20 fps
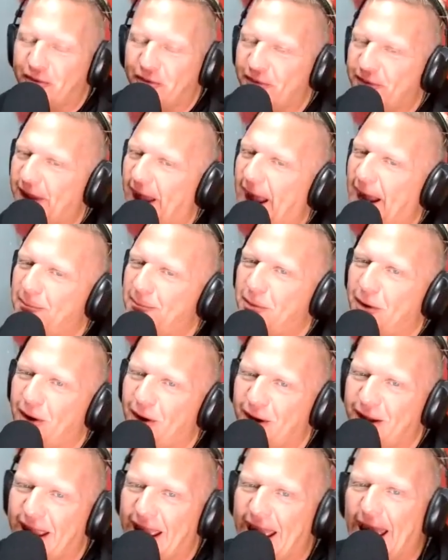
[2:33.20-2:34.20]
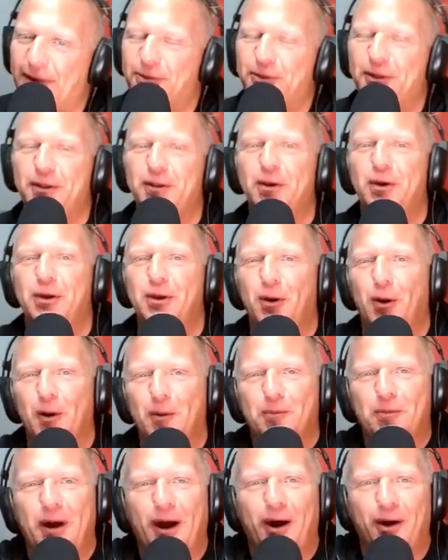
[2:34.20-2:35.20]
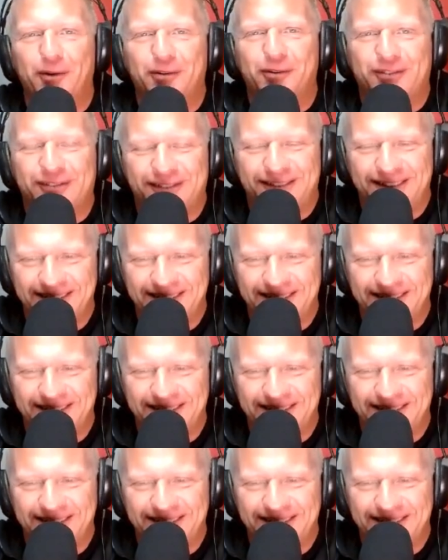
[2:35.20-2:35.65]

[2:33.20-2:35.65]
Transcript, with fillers: Steinberg at the New York Post.